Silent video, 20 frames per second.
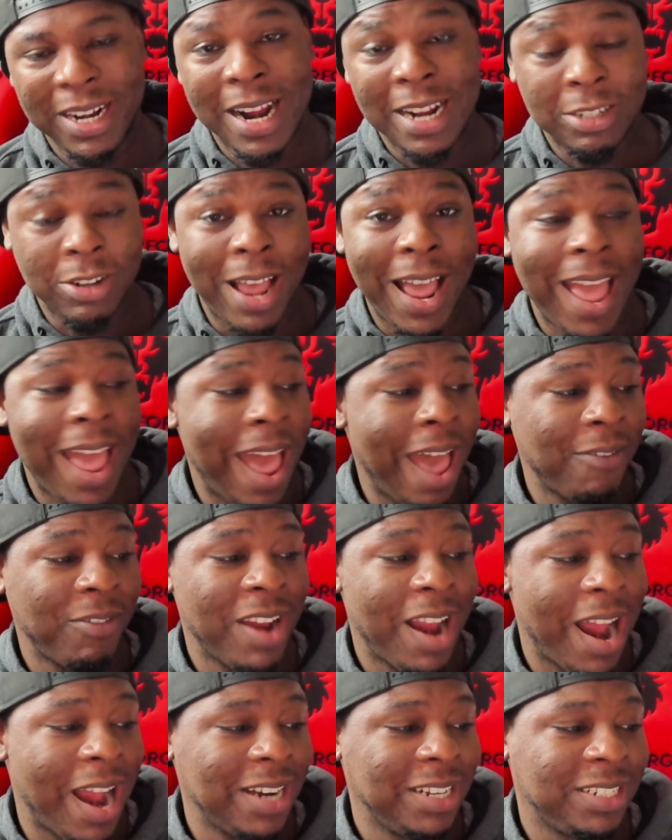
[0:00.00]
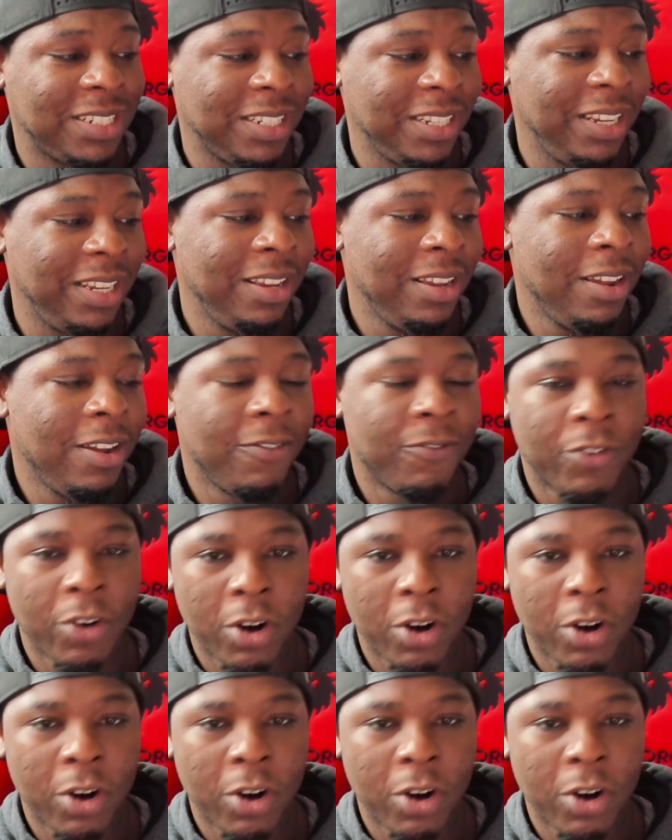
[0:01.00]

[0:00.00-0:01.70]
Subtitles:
console. I have it honestly for